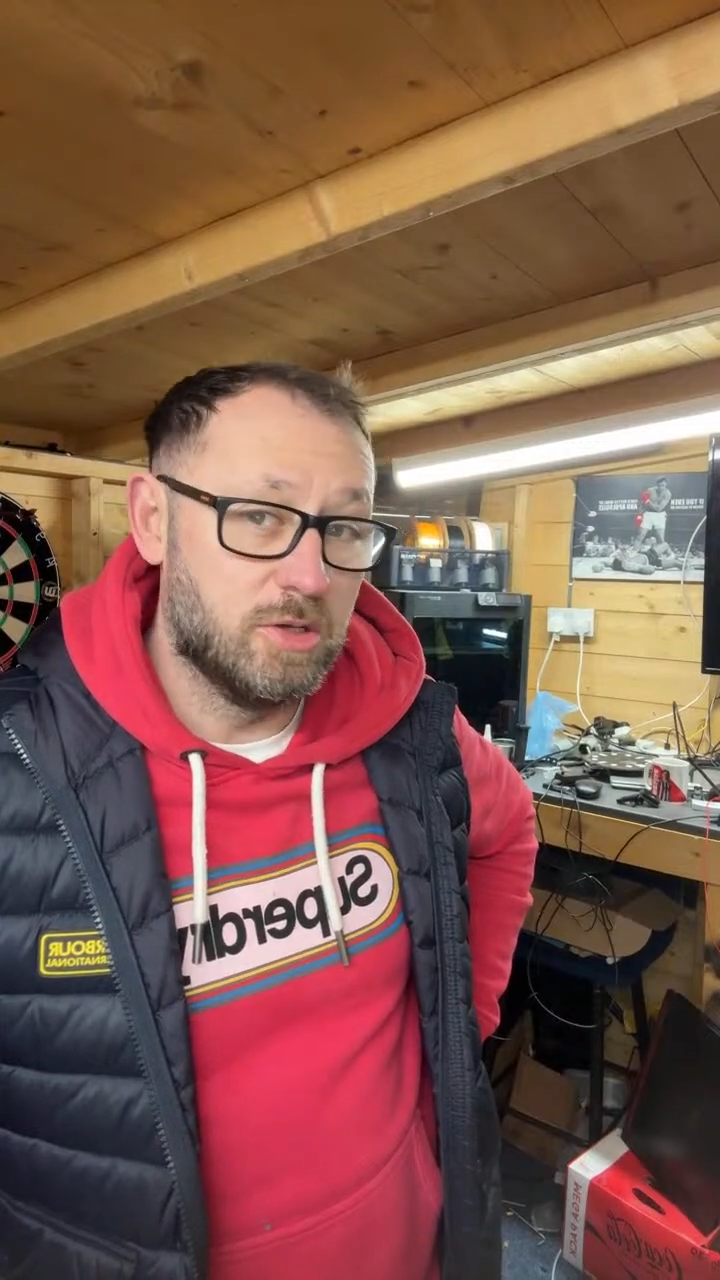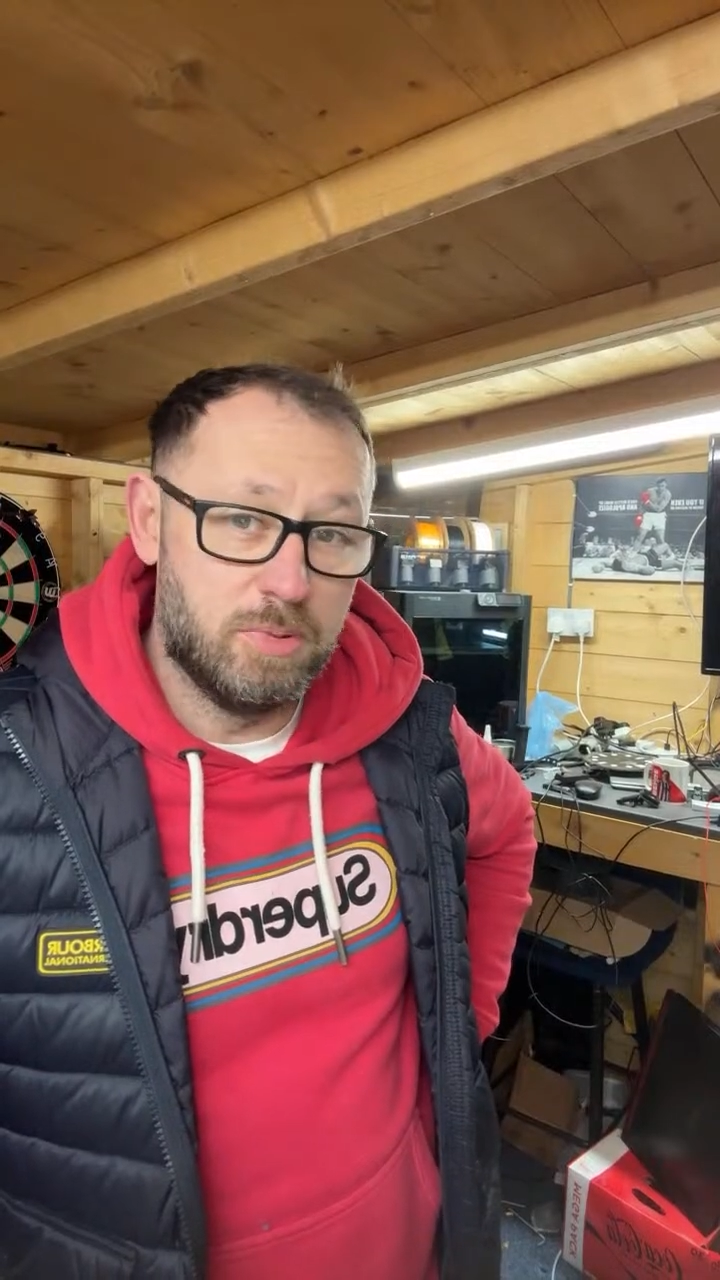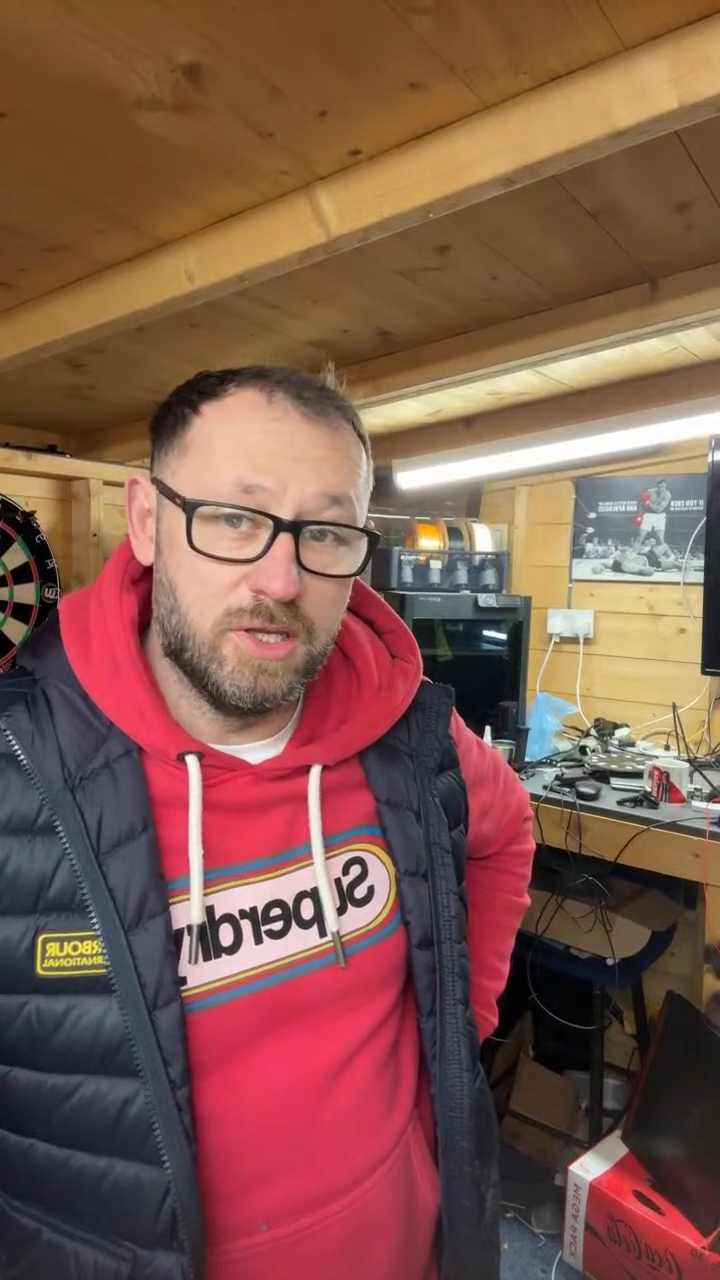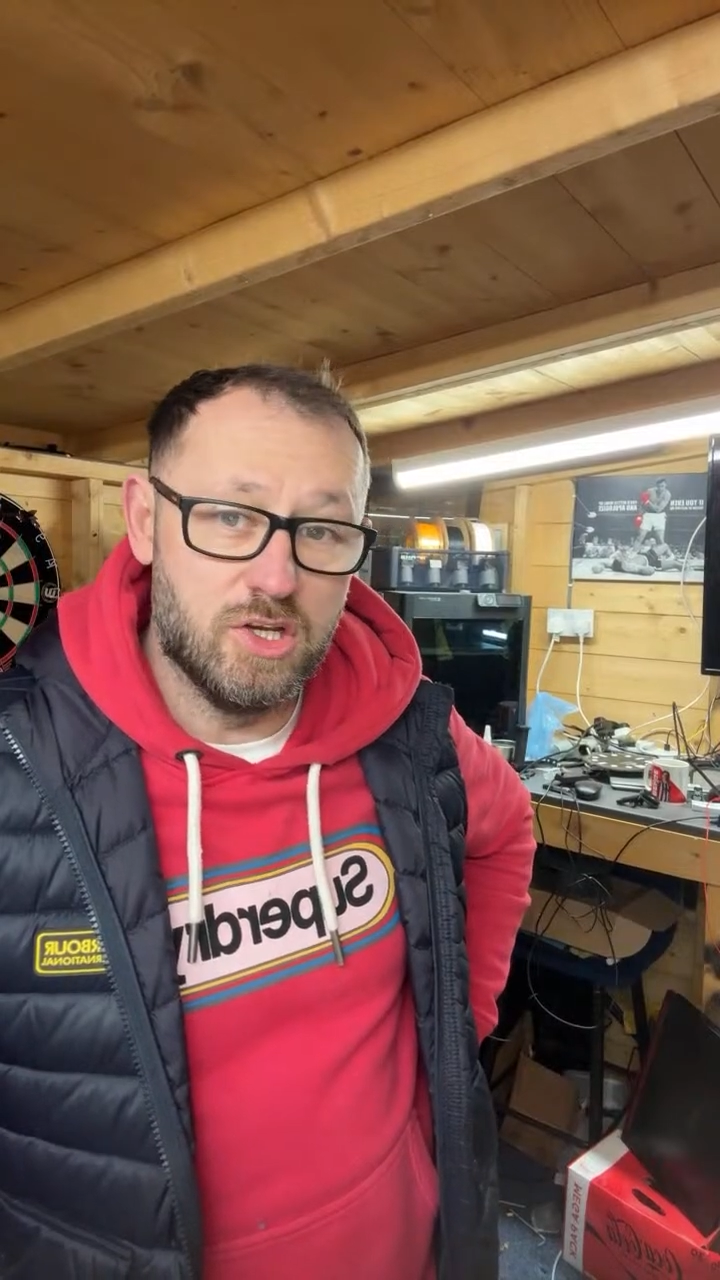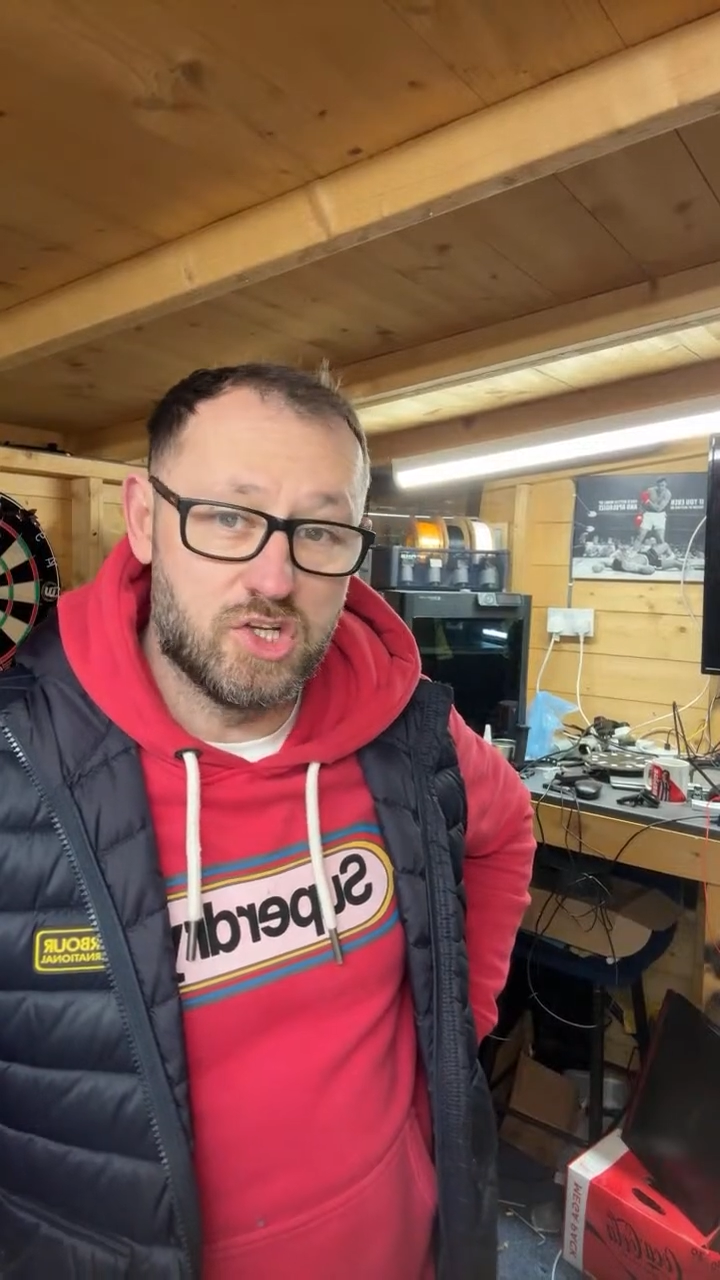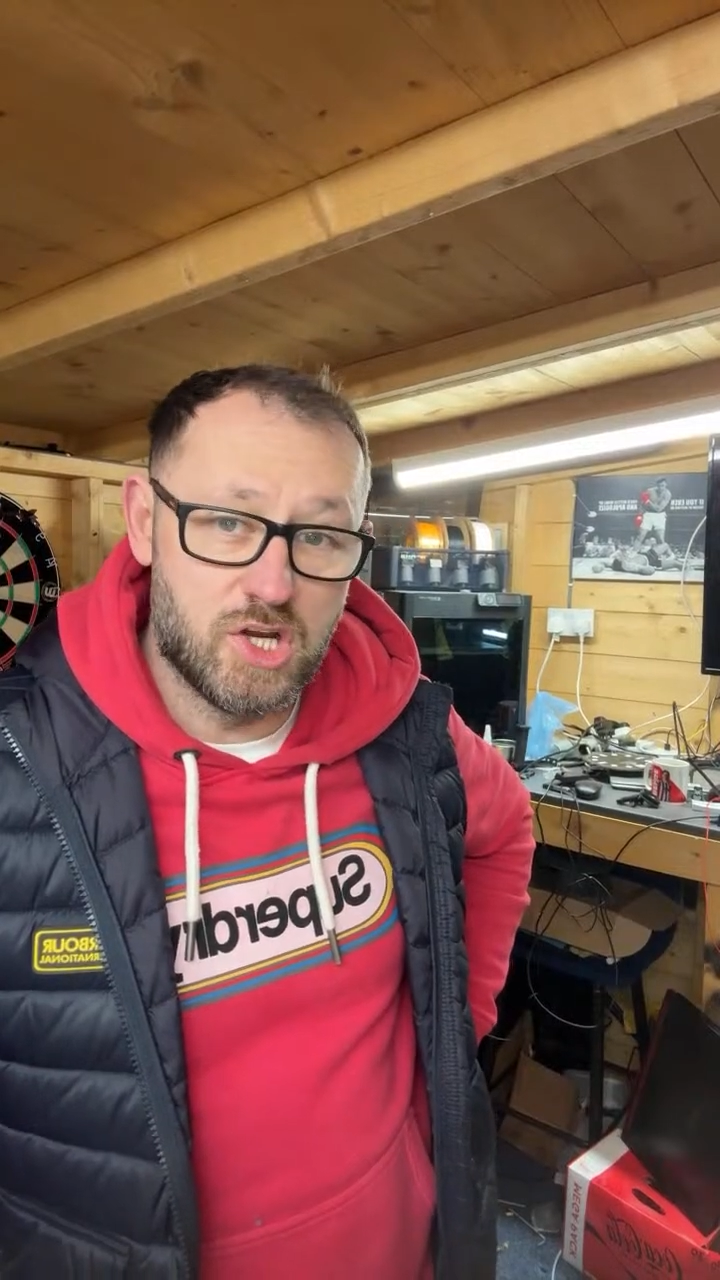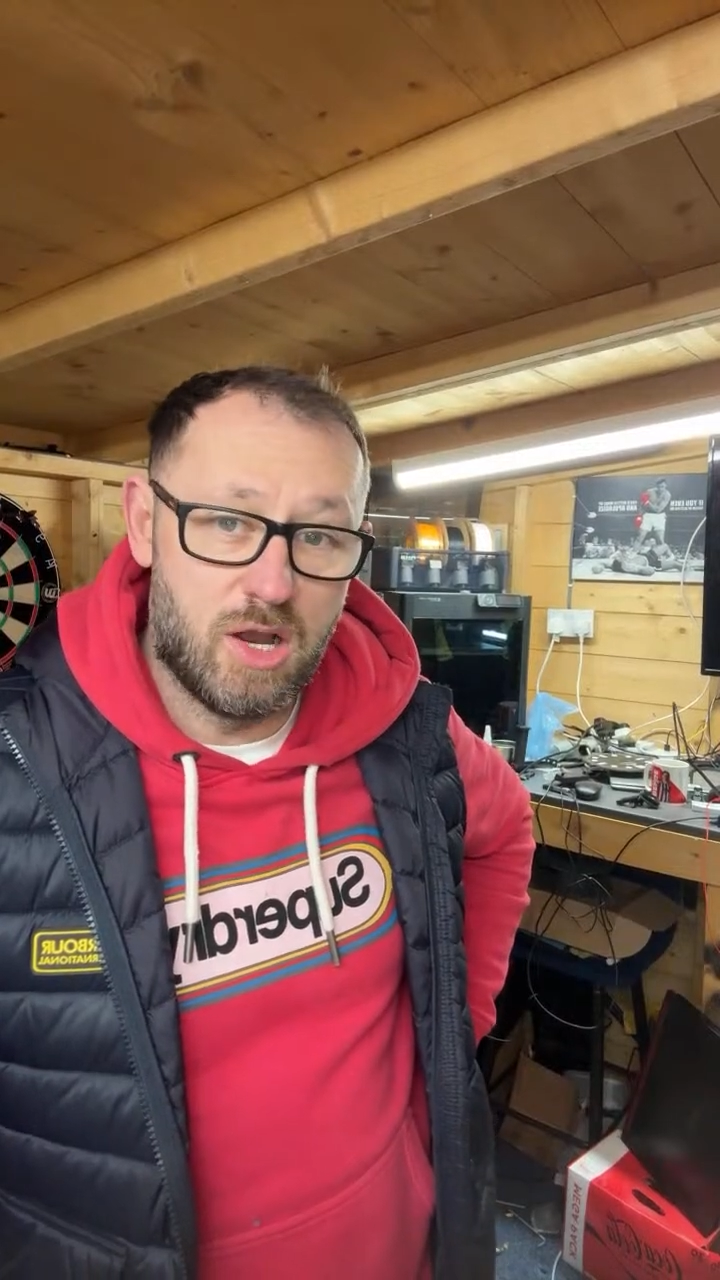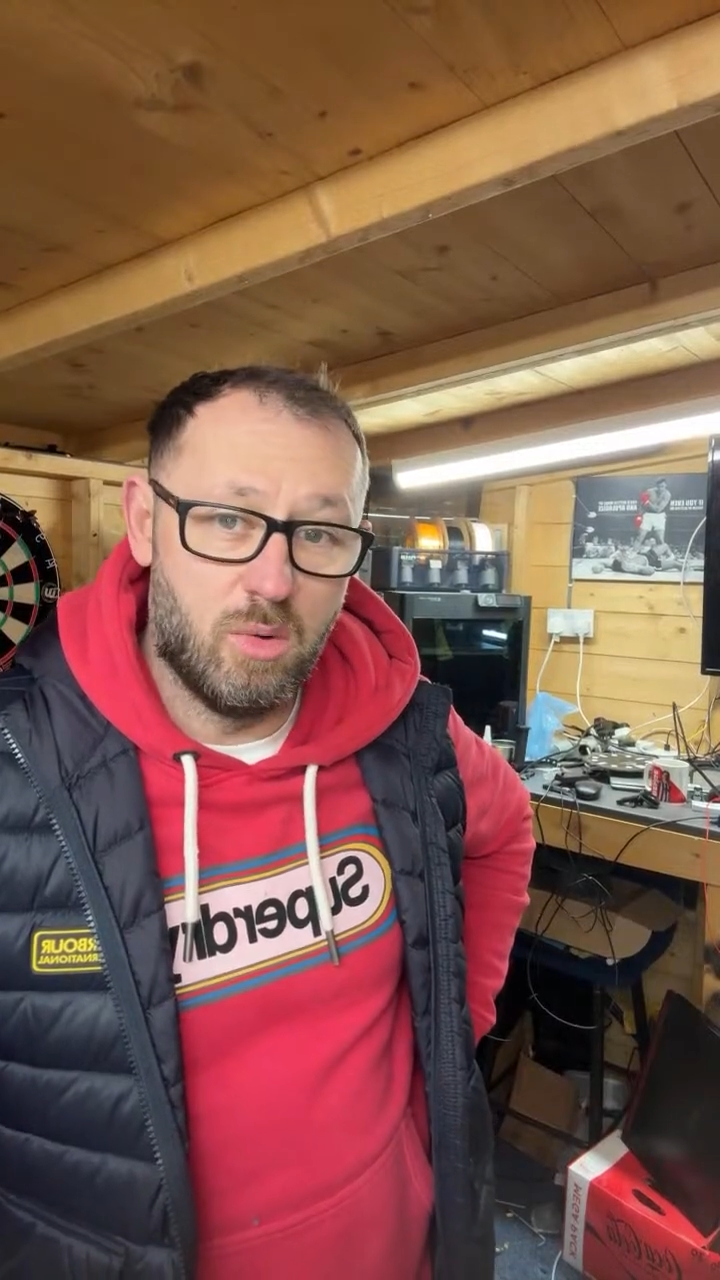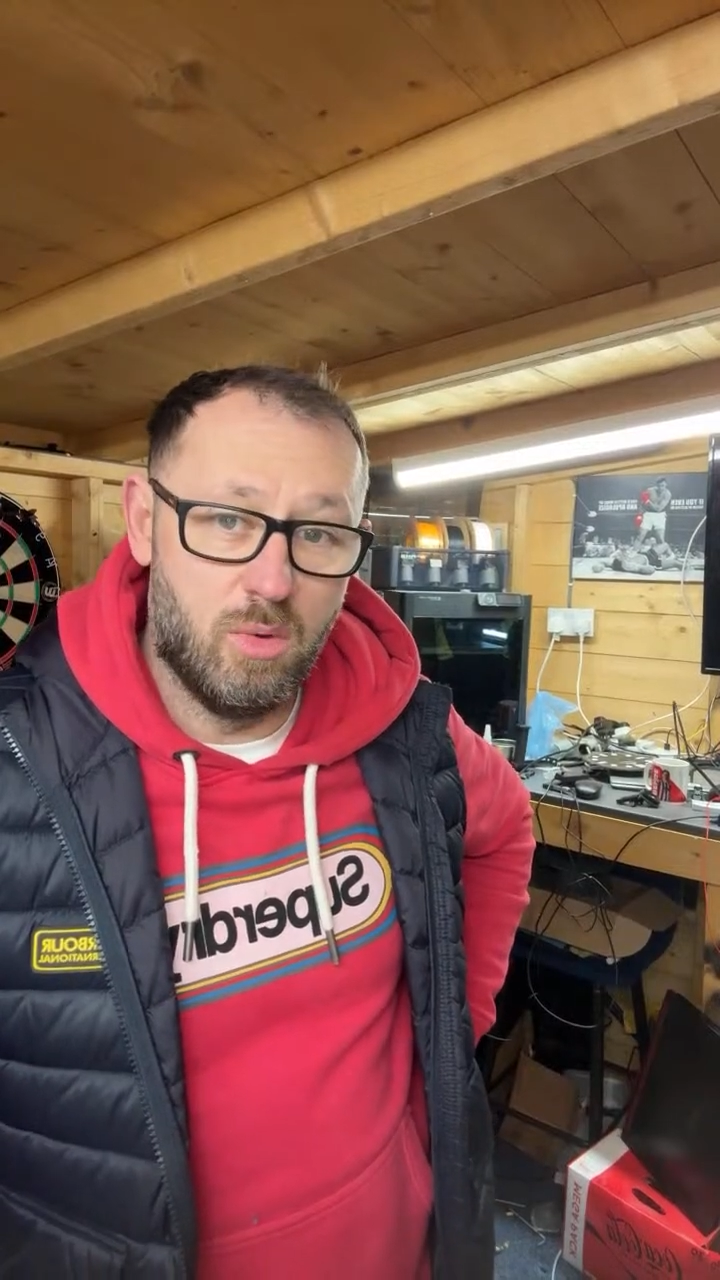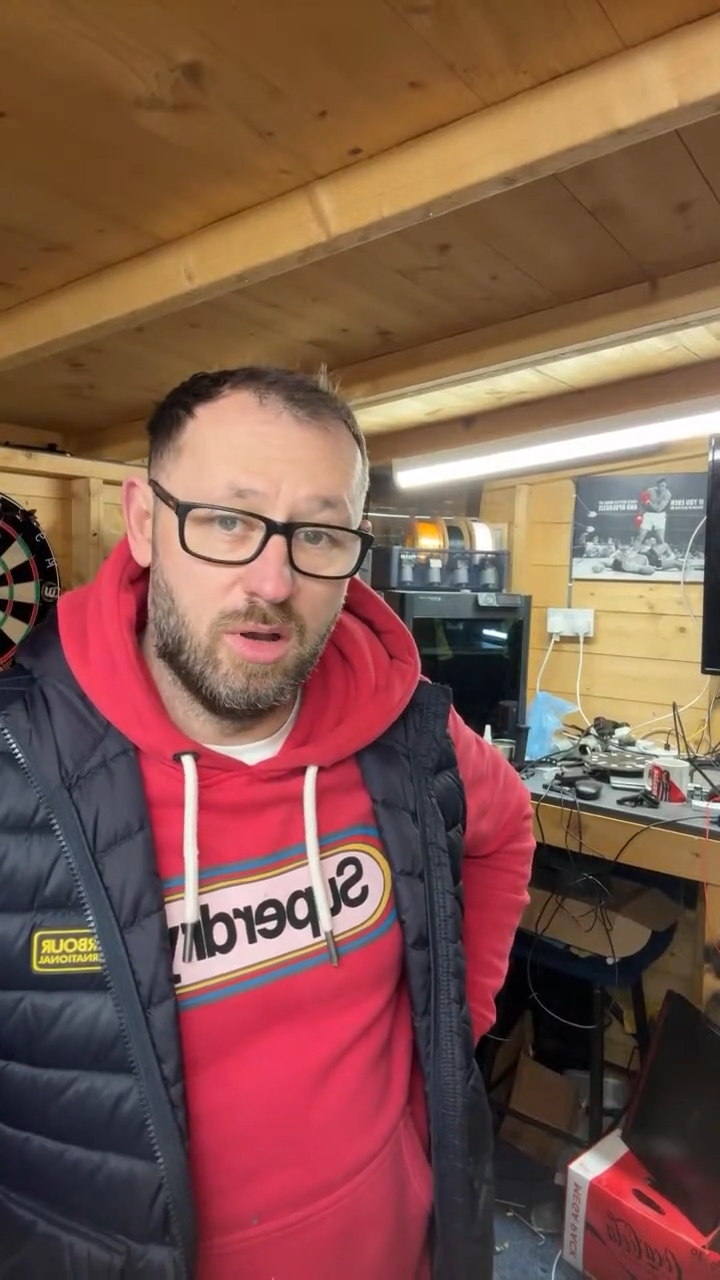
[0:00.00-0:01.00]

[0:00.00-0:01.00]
be a shout.